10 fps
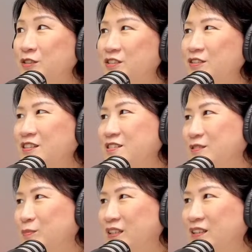So this
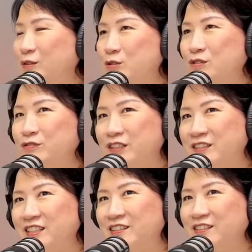could be also
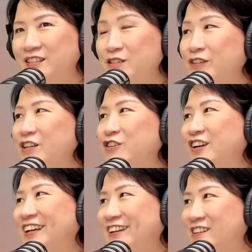is a very
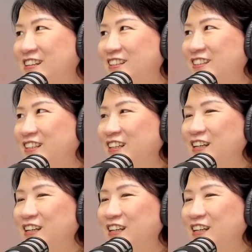grey area.